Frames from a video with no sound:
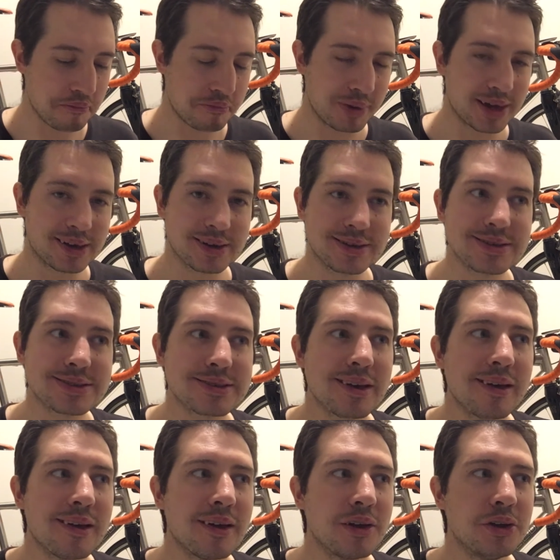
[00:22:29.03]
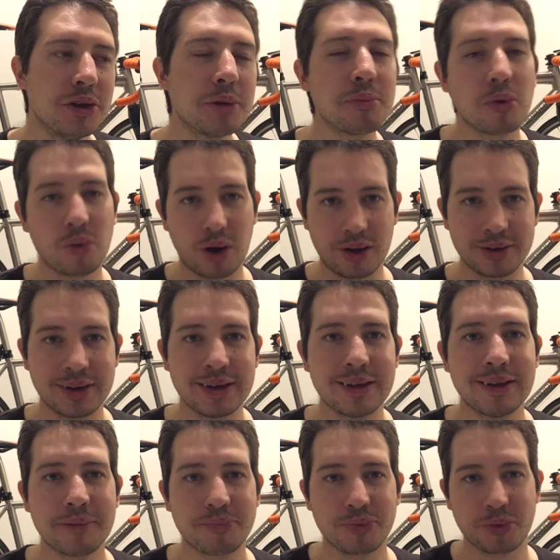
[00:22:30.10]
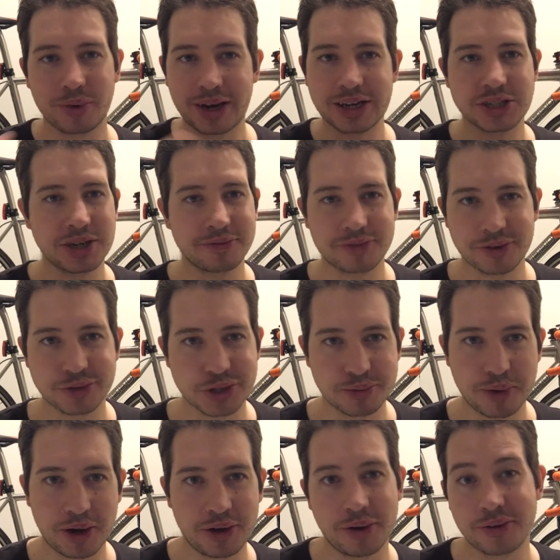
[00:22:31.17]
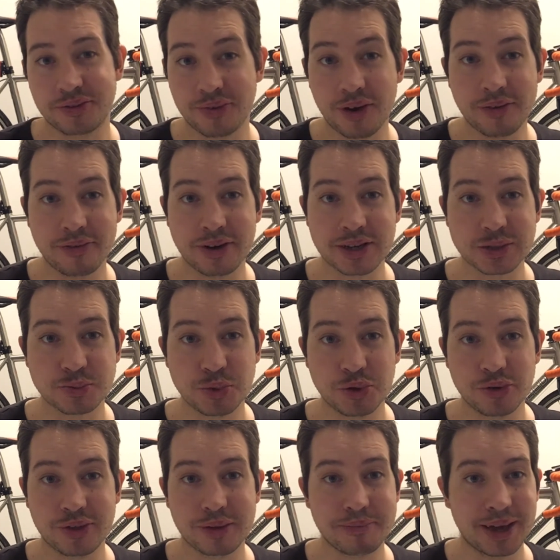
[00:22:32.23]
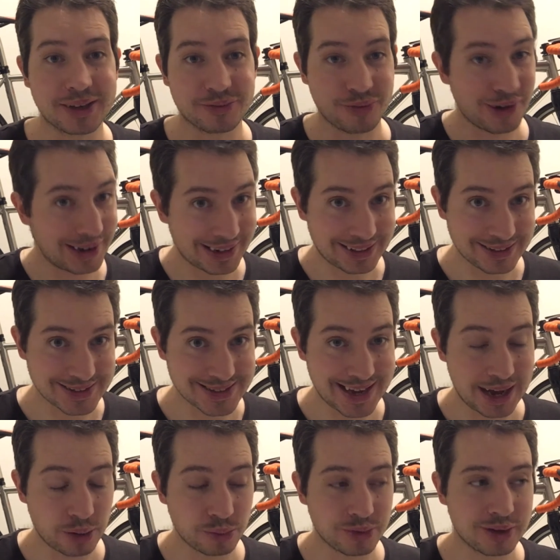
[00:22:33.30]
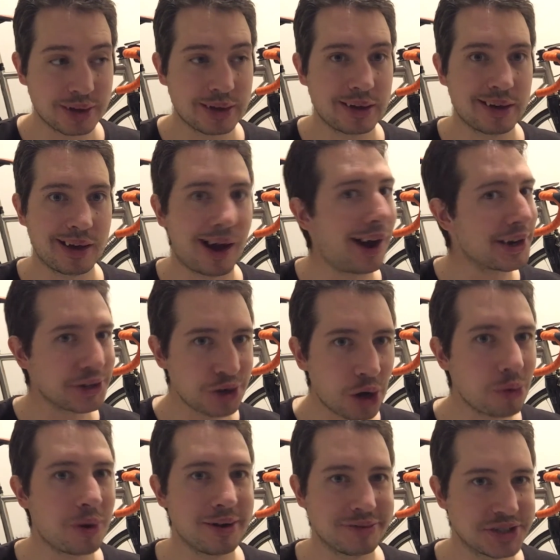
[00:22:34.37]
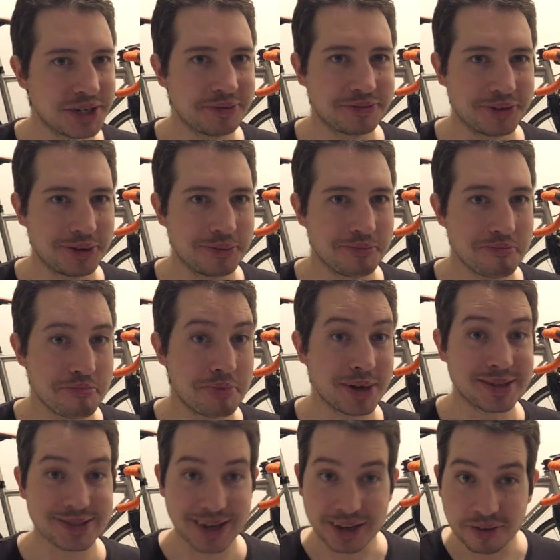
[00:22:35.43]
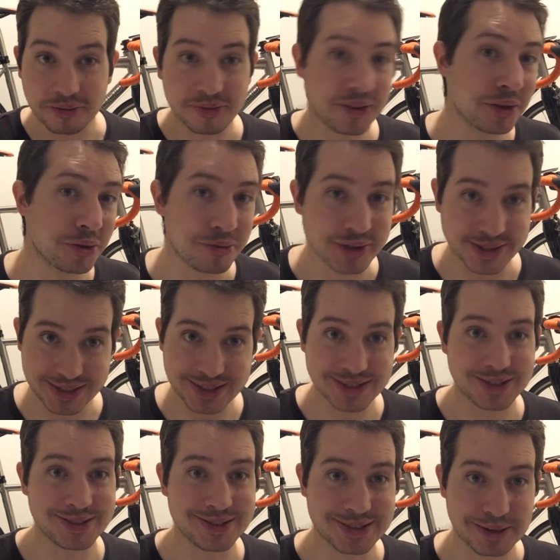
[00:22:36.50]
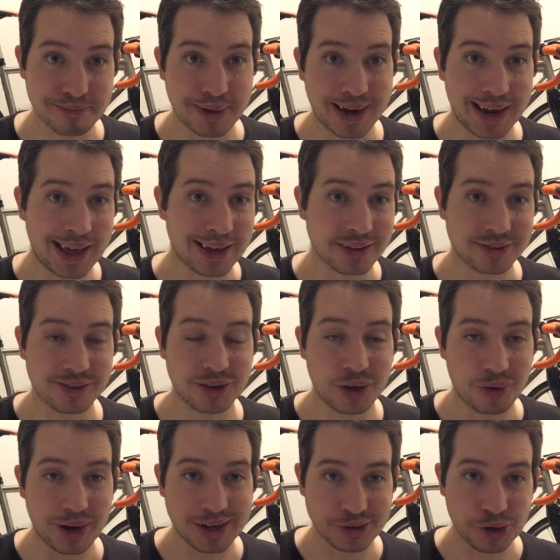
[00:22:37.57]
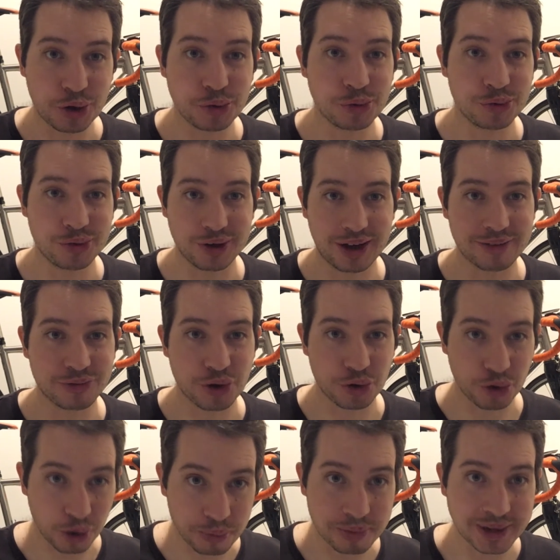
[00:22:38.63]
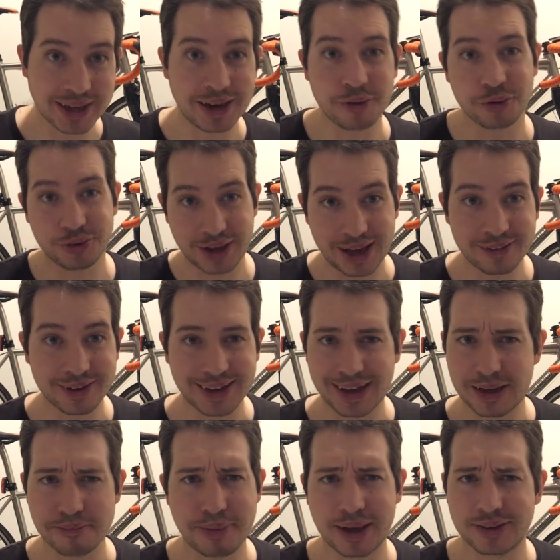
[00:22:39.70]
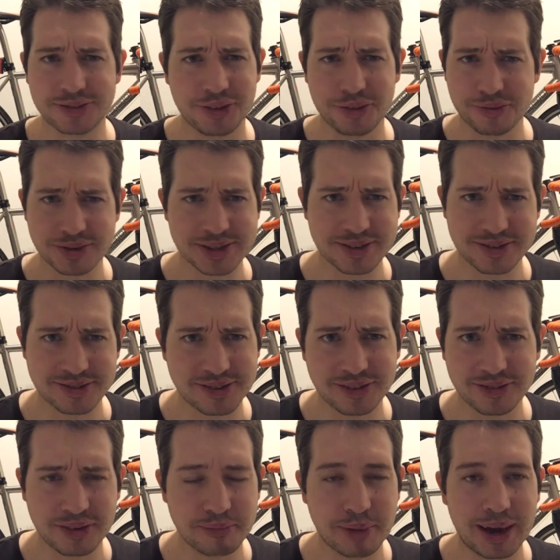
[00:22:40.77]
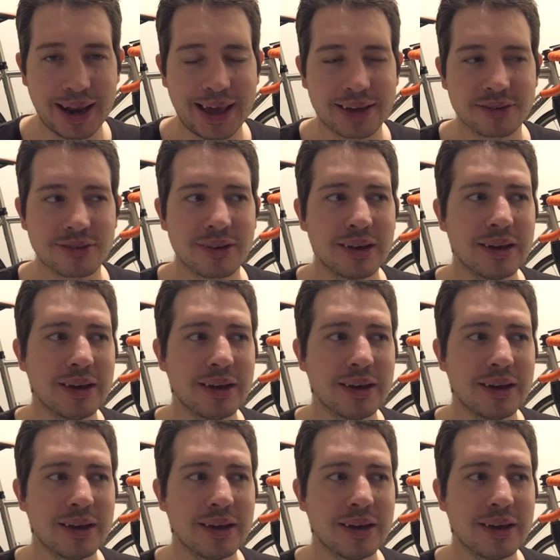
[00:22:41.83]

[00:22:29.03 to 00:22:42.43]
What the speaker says: because number one, when I shift on Shimano, it's very, very smooth. It makes very little sound. I know I've shifted because I can feel the resistance in my legs. You know, I know that I've gone up a gear or down a gear based on the resistance in my legs.